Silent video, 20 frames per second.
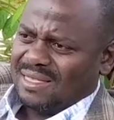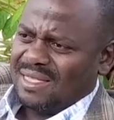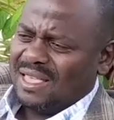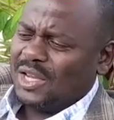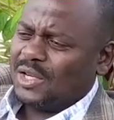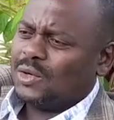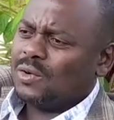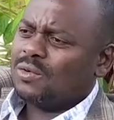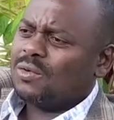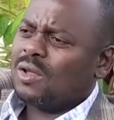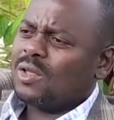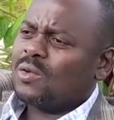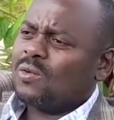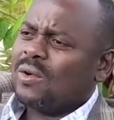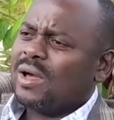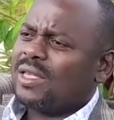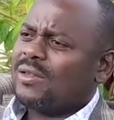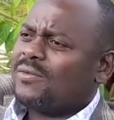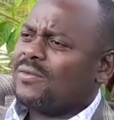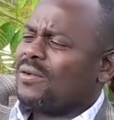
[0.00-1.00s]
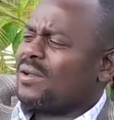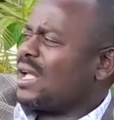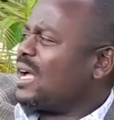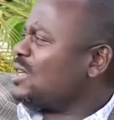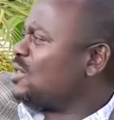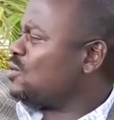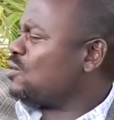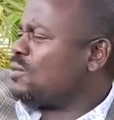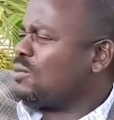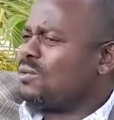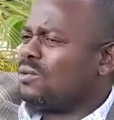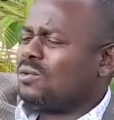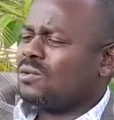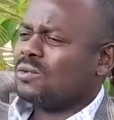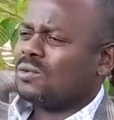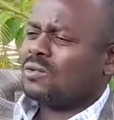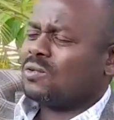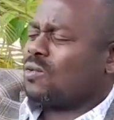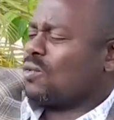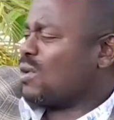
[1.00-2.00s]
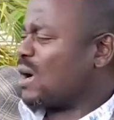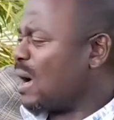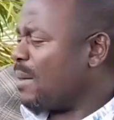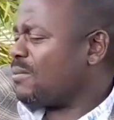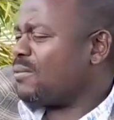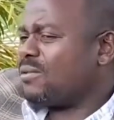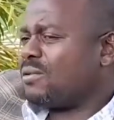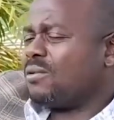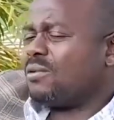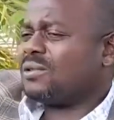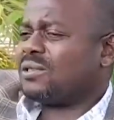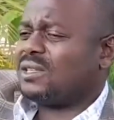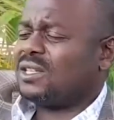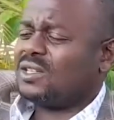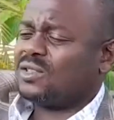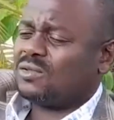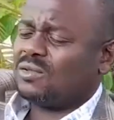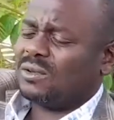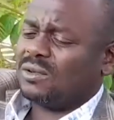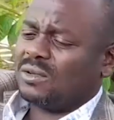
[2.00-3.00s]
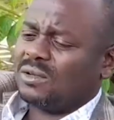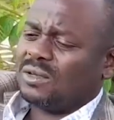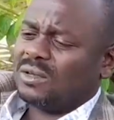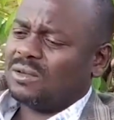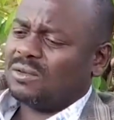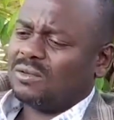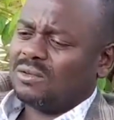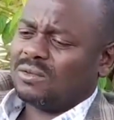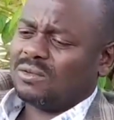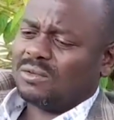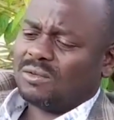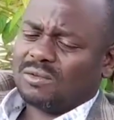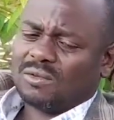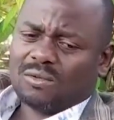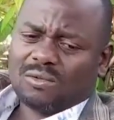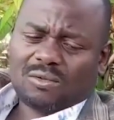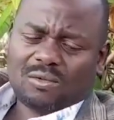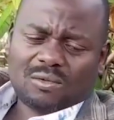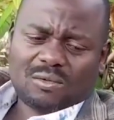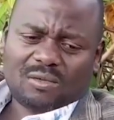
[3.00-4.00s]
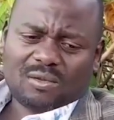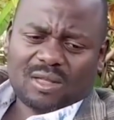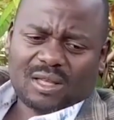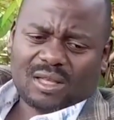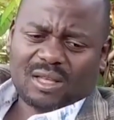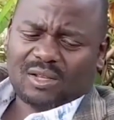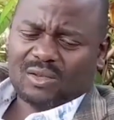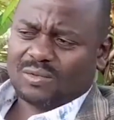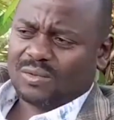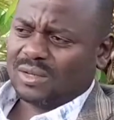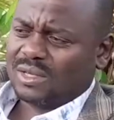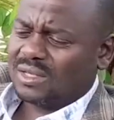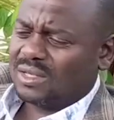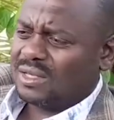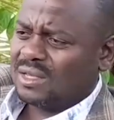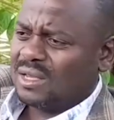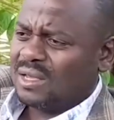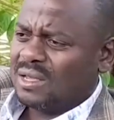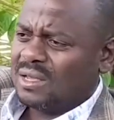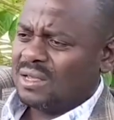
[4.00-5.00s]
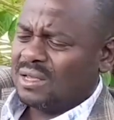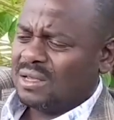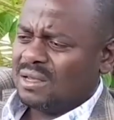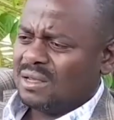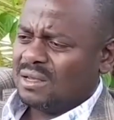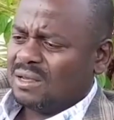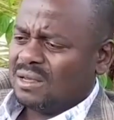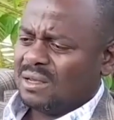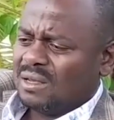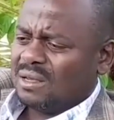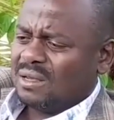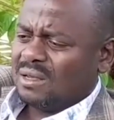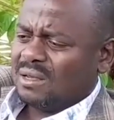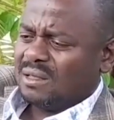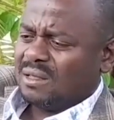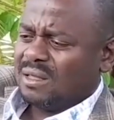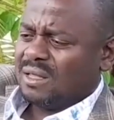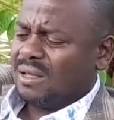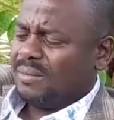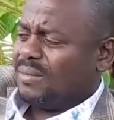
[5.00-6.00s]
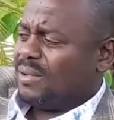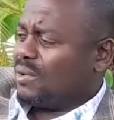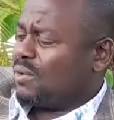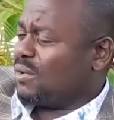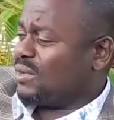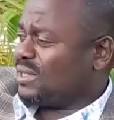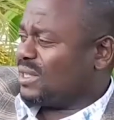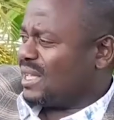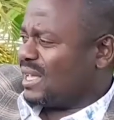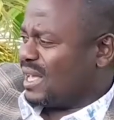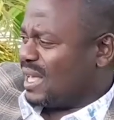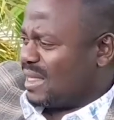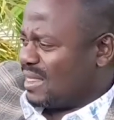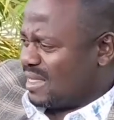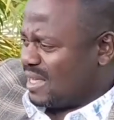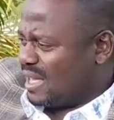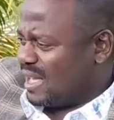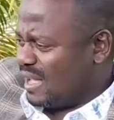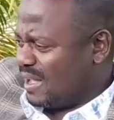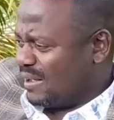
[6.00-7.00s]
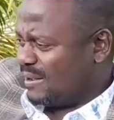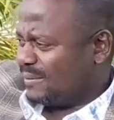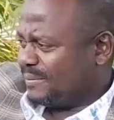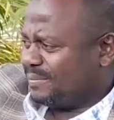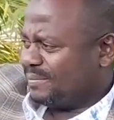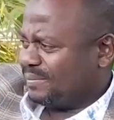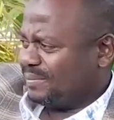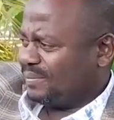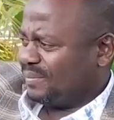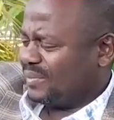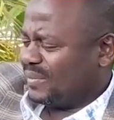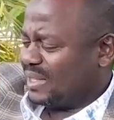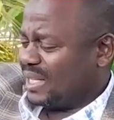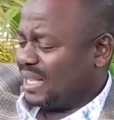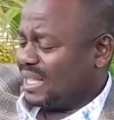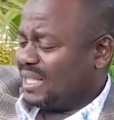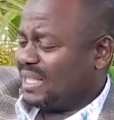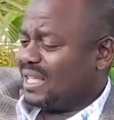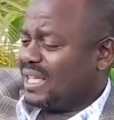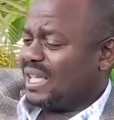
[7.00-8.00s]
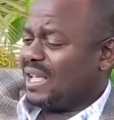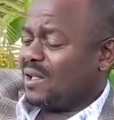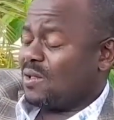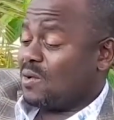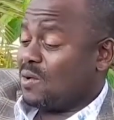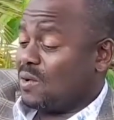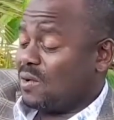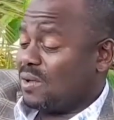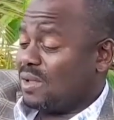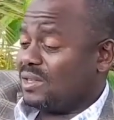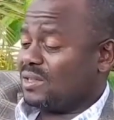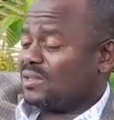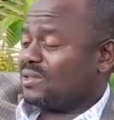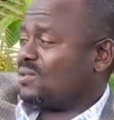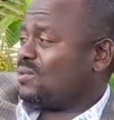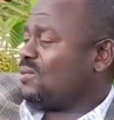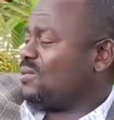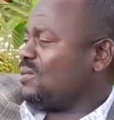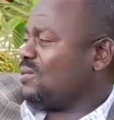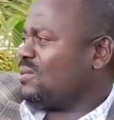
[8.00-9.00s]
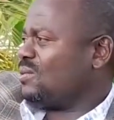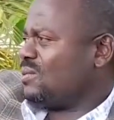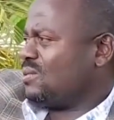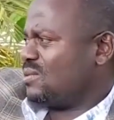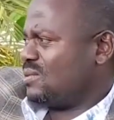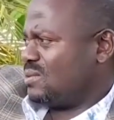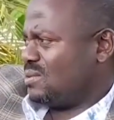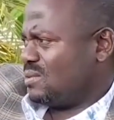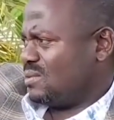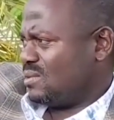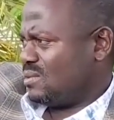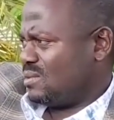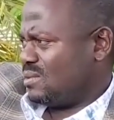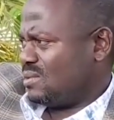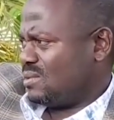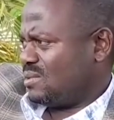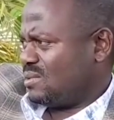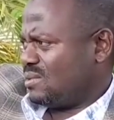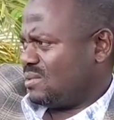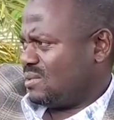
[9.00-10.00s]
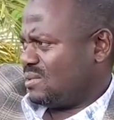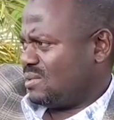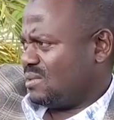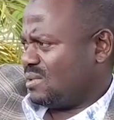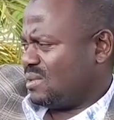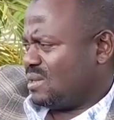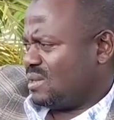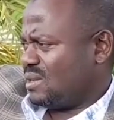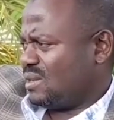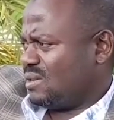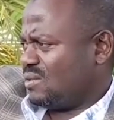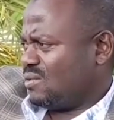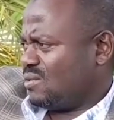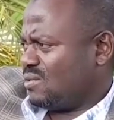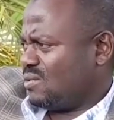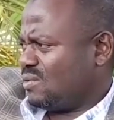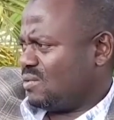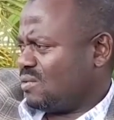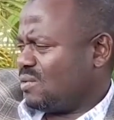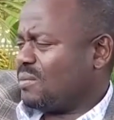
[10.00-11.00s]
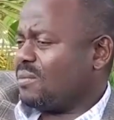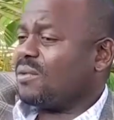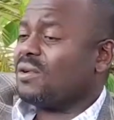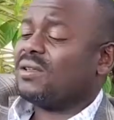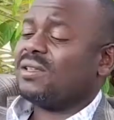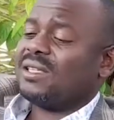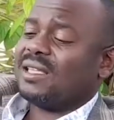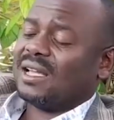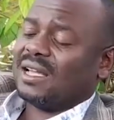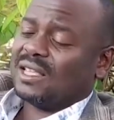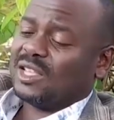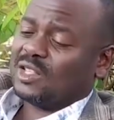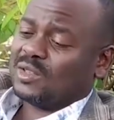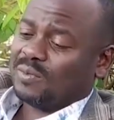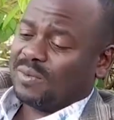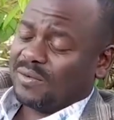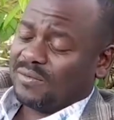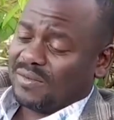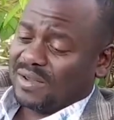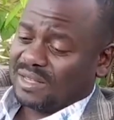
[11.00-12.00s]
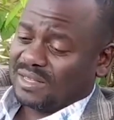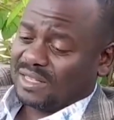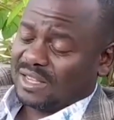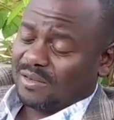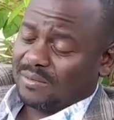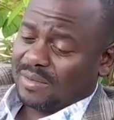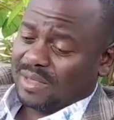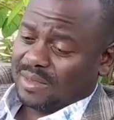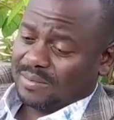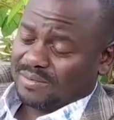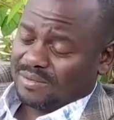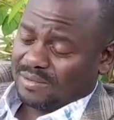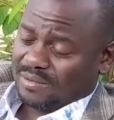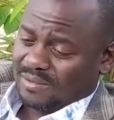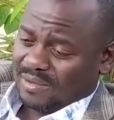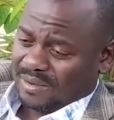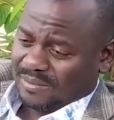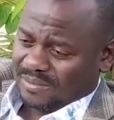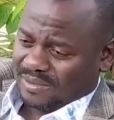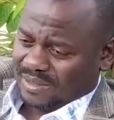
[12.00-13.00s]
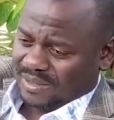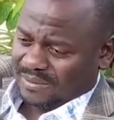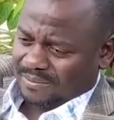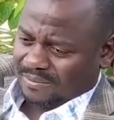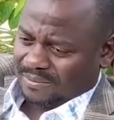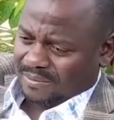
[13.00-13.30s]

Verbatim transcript: They should not wait for us to, to come to those districts, to, to, to, to the districts, they, because they are there, and their role is to To, to, to monitor and supervise government programs.